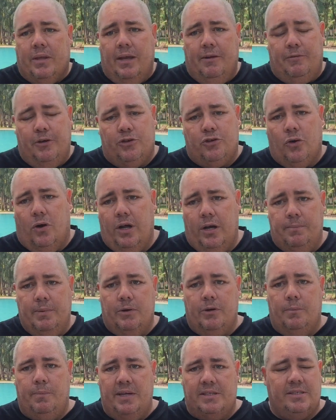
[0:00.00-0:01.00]
if you're trying to
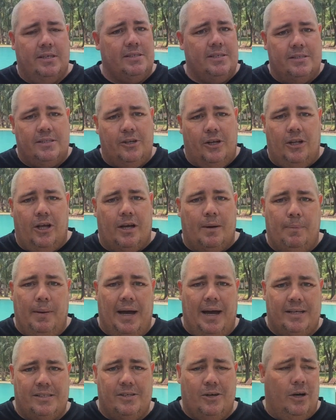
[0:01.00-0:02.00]
build a business, it's not like a
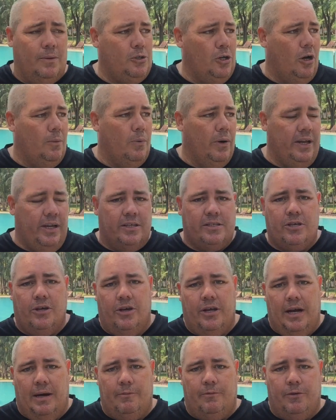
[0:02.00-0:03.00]
part-time job where you
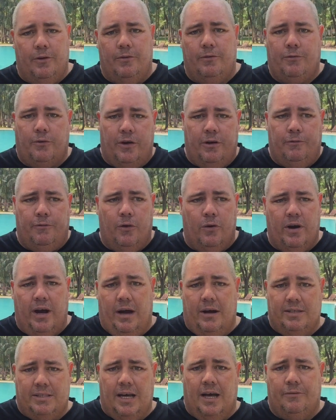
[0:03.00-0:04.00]
turn up for 3 or 4
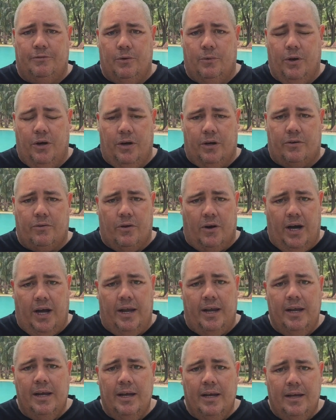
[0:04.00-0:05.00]
hours after work, right?